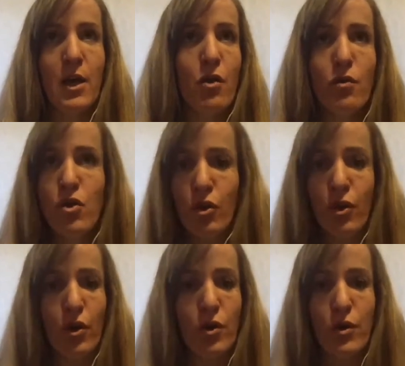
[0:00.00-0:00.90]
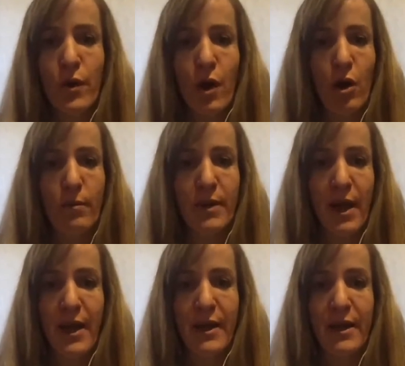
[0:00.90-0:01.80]
no sugar, no carb
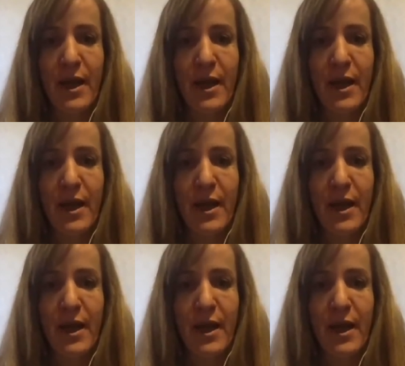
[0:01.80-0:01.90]
diet,